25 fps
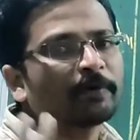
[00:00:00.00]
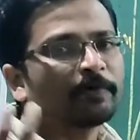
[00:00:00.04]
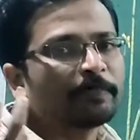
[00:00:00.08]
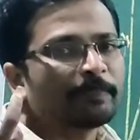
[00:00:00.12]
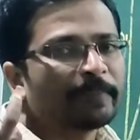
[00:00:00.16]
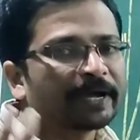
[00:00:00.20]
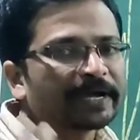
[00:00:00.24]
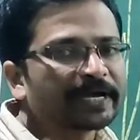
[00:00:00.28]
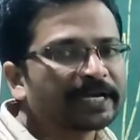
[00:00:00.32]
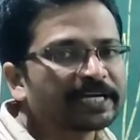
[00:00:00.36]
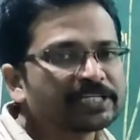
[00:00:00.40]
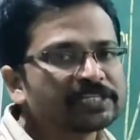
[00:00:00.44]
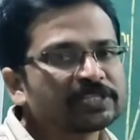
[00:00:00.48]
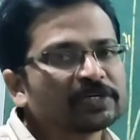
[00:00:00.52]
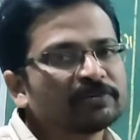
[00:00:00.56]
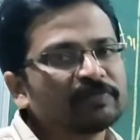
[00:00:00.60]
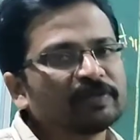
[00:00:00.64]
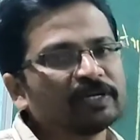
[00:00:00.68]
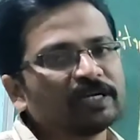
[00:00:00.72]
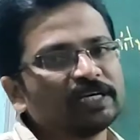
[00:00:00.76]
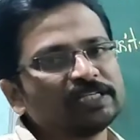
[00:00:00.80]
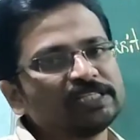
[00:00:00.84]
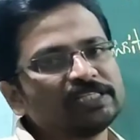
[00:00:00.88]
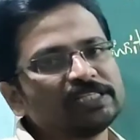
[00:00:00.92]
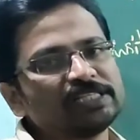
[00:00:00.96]
of packets of
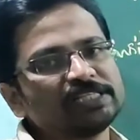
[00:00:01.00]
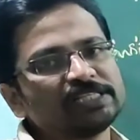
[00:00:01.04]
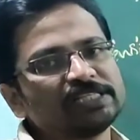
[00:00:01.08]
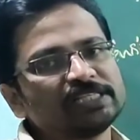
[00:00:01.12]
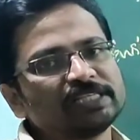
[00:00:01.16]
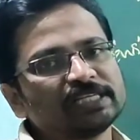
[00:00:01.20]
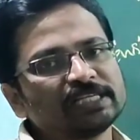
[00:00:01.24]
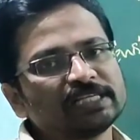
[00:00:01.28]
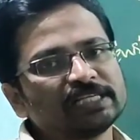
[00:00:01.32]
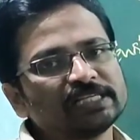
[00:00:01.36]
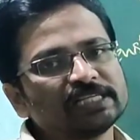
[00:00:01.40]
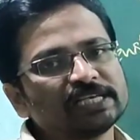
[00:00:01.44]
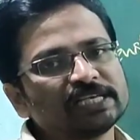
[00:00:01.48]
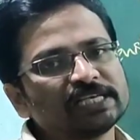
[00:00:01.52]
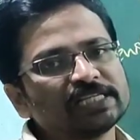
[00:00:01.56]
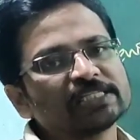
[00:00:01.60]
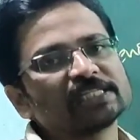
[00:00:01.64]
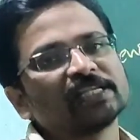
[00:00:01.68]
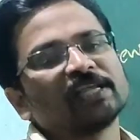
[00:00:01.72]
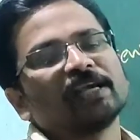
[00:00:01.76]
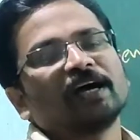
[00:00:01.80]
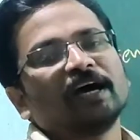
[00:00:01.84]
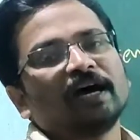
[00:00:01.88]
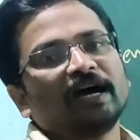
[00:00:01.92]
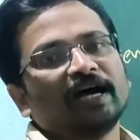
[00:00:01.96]
energy is increases
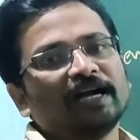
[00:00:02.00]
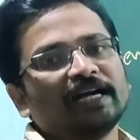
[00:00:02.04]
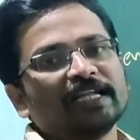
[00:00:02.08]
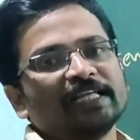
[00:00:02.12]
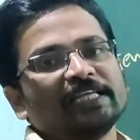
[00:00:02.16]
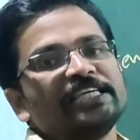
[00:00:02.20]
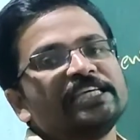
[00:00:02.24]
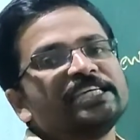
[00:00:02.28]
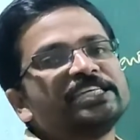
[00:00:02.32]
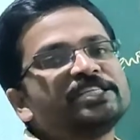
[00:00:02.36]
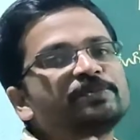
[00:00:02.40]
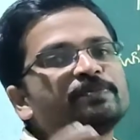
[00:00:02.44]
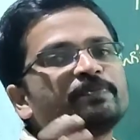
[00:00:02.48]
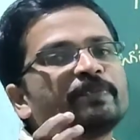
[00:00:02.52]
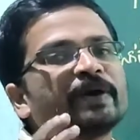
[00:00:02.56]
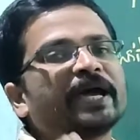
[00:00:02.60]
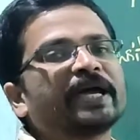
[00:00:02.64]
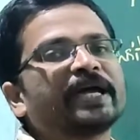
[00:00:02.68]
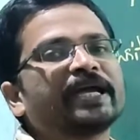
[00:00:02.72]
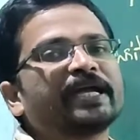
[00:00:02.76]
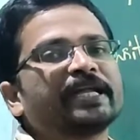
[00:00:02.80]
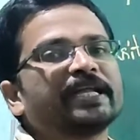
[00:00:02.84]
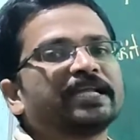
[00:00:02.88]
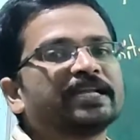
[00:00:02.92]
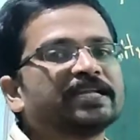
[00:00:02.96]
and each
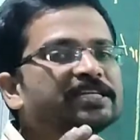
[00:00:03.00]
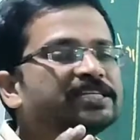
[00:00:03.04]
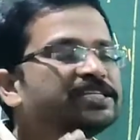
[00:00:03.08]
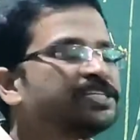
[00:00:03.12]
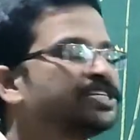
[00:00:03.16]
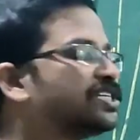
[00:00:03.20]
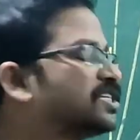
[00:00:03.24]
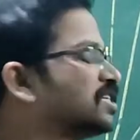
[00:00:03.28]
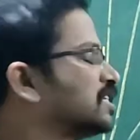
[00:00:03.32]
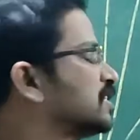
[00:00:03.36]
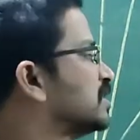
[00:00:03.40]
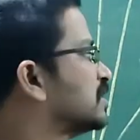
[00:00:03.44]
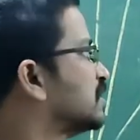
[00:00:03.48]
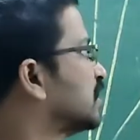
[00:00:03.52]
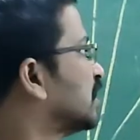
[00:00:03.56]
packet energy is